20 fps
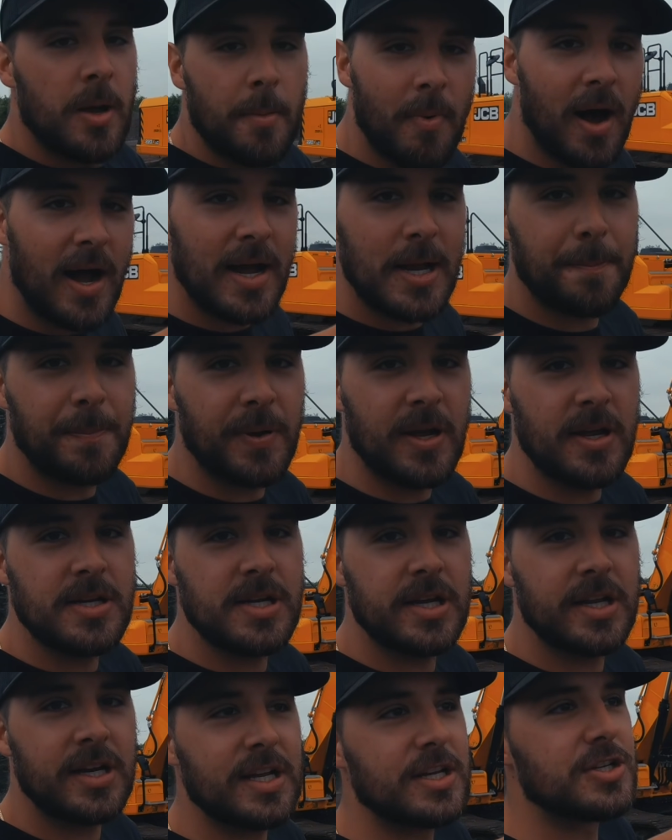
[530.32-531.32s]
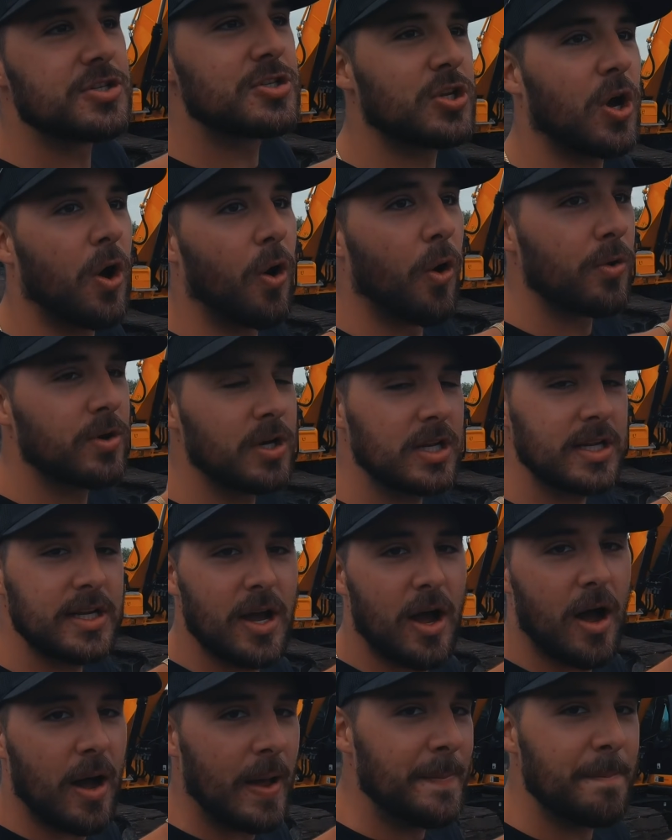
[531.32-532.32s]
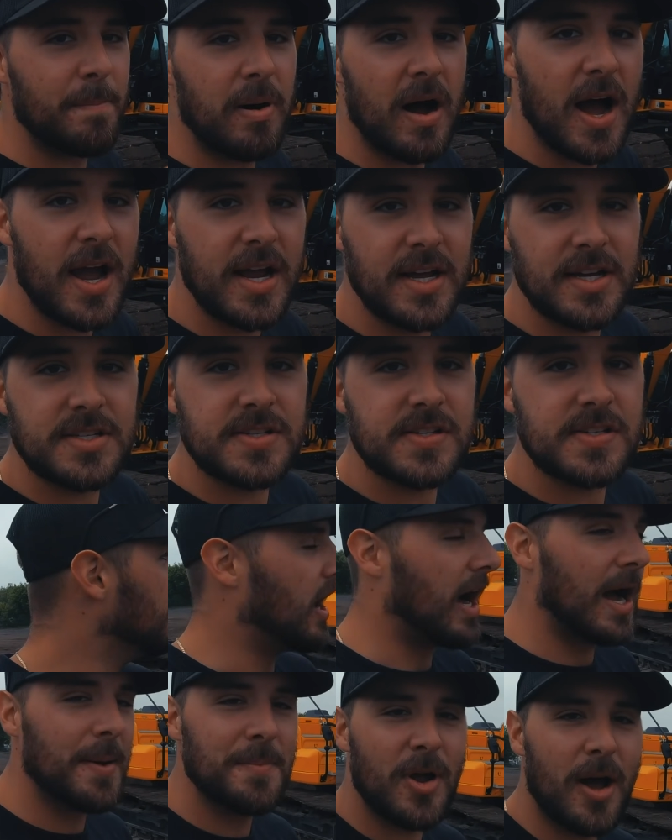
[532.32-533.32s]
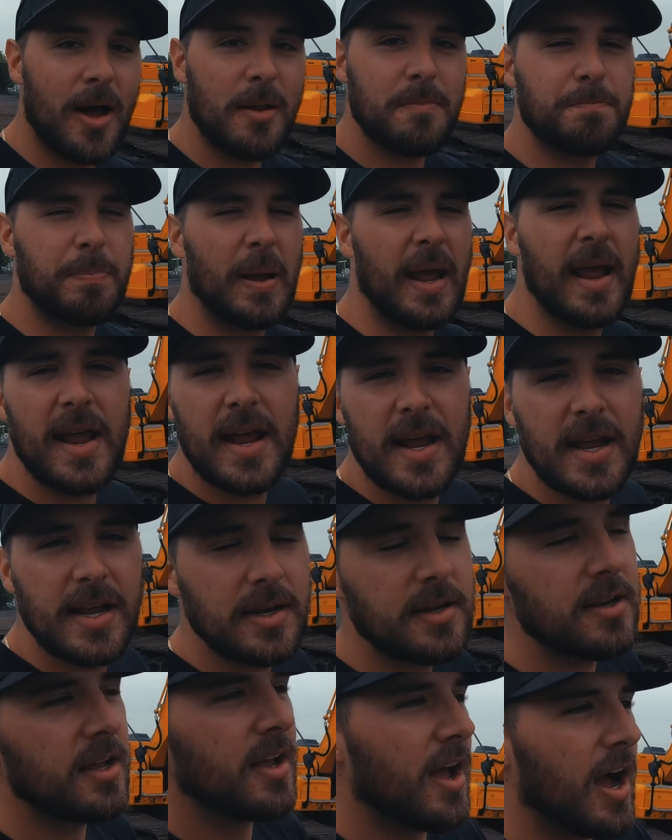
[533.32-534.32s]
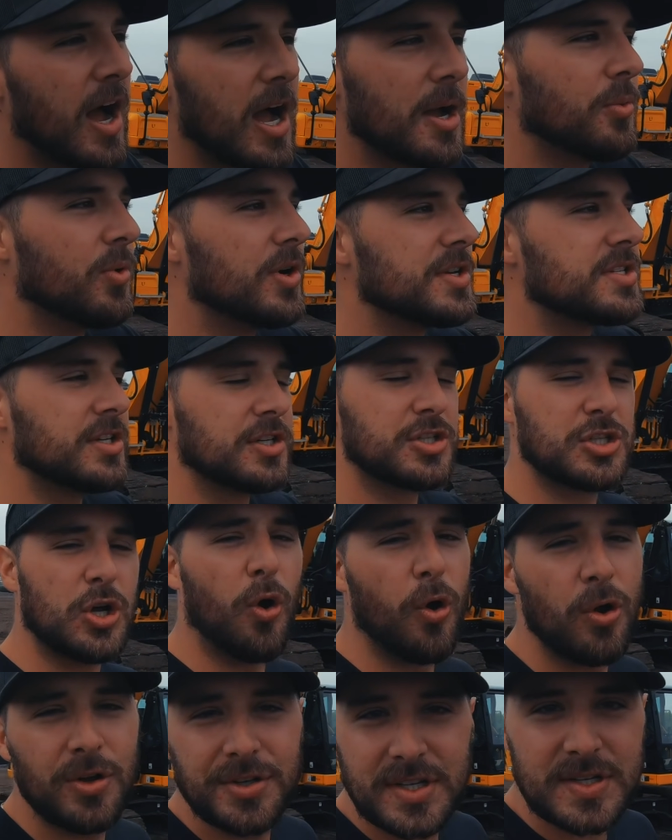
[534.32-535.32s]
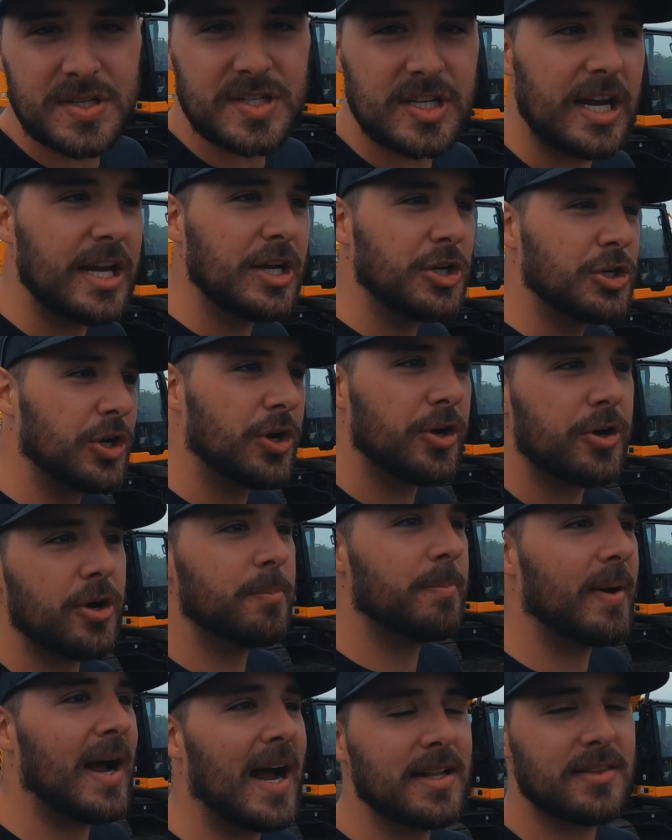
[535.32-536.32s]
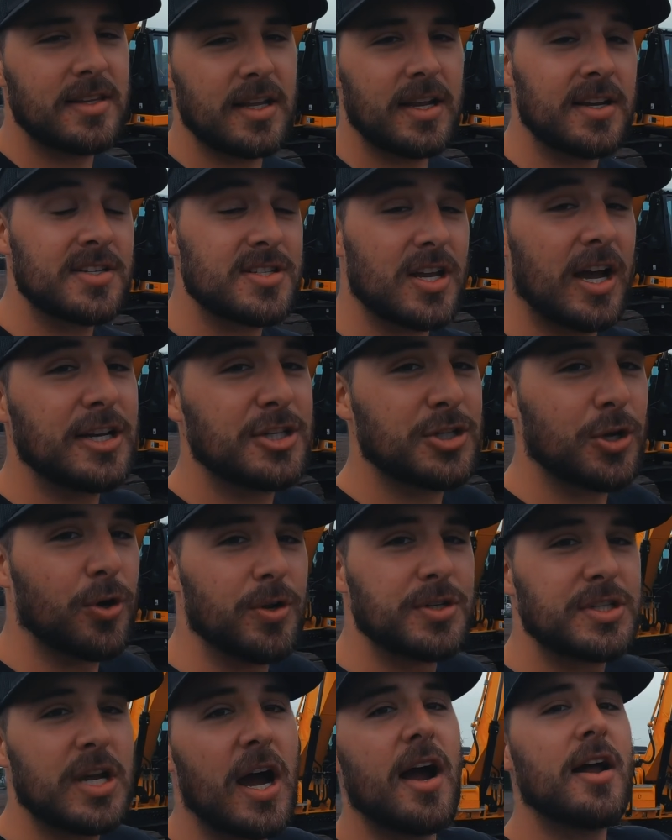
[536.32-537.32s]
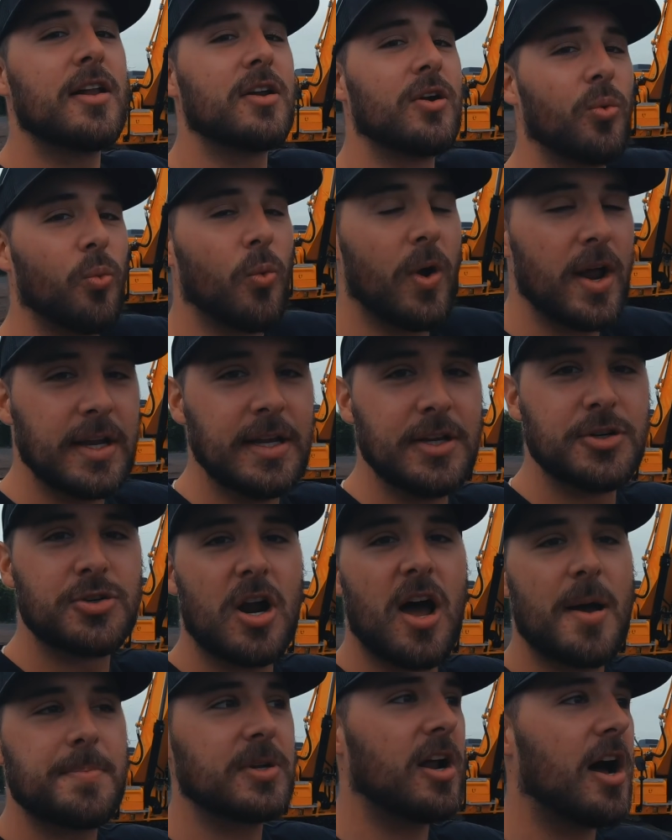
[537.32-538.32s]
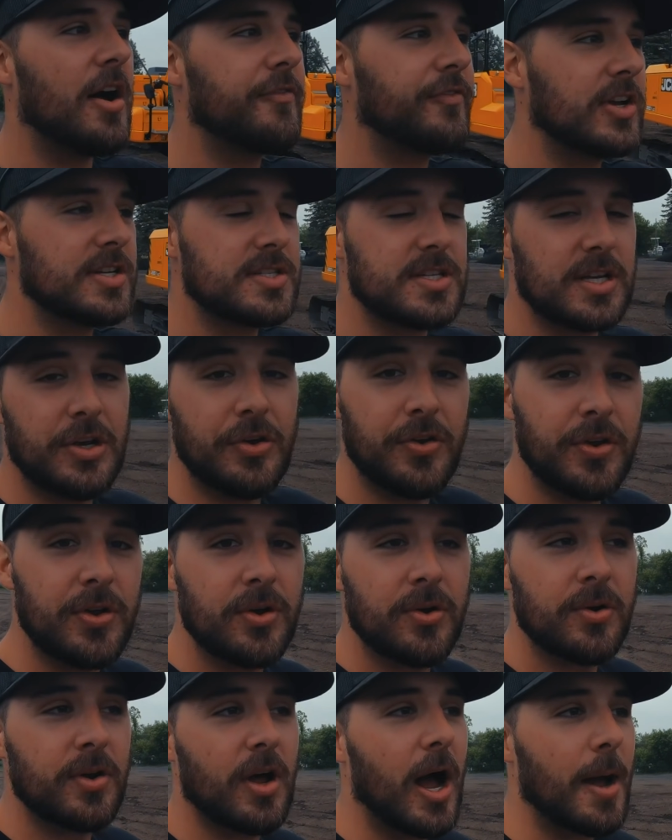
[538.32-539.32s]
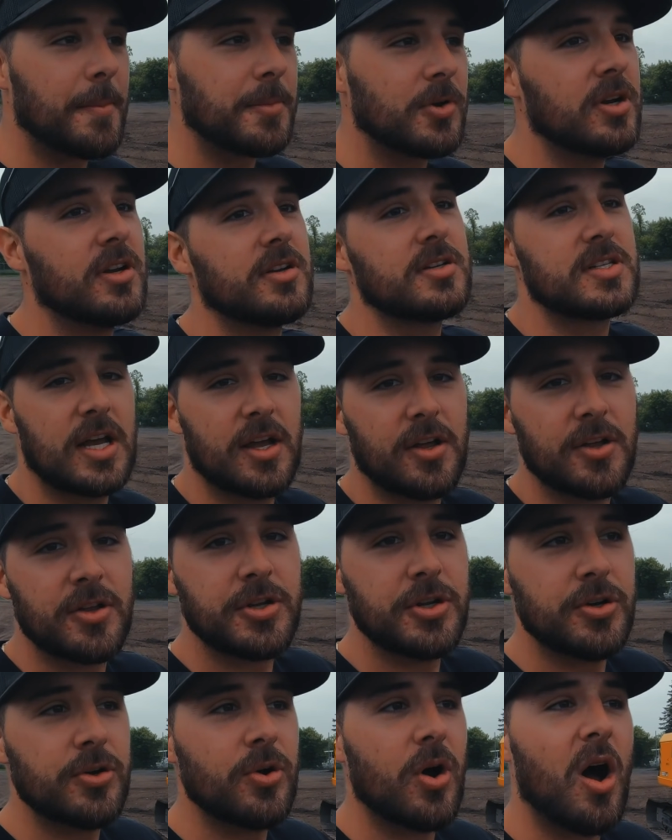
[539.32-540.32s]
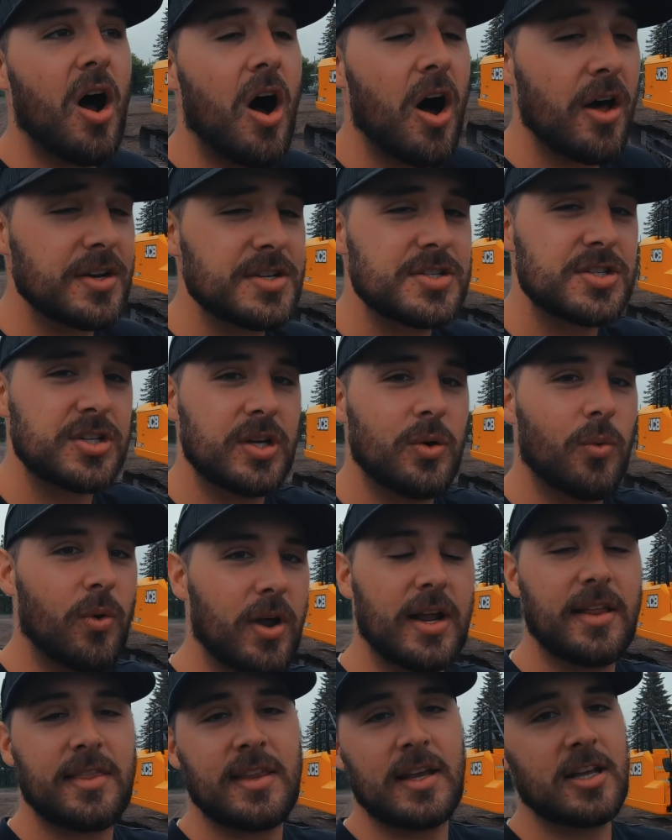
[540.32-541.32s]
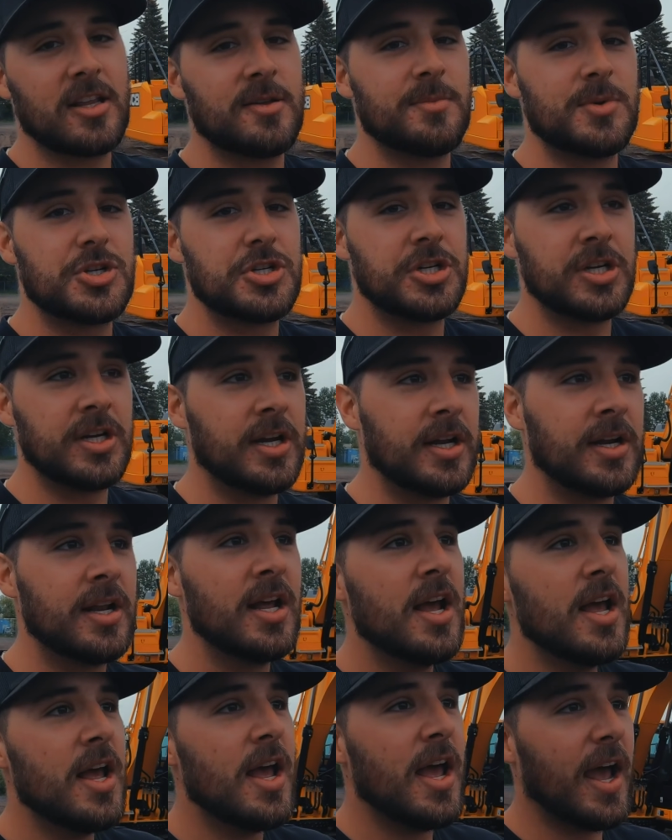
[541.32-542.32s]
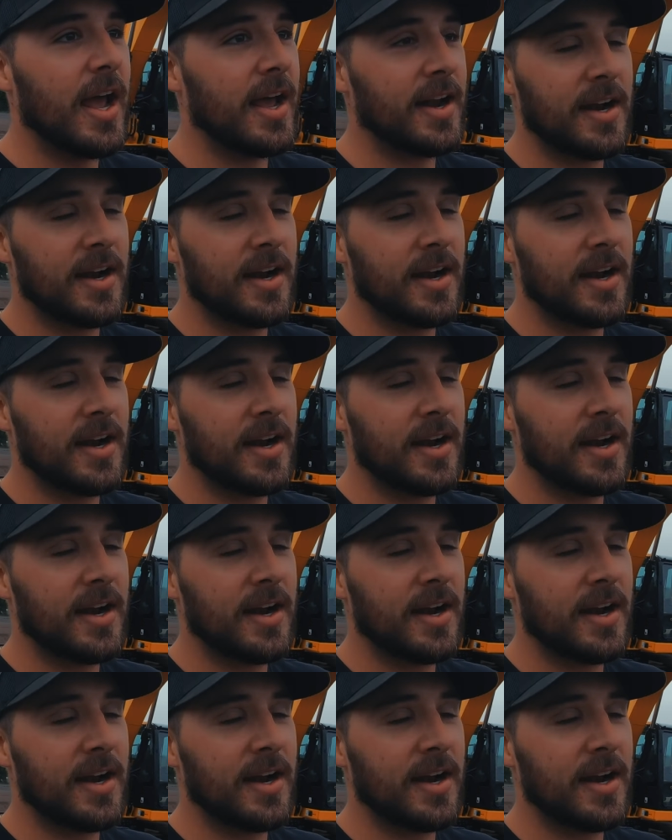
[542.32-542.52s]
my opinion is totally unbiased. I'm not paid. I wasn't told to say good or bad things. I told Tyler when he dropped it off, I said, dude, I'm gonna tell you honestly what I think of the machine. And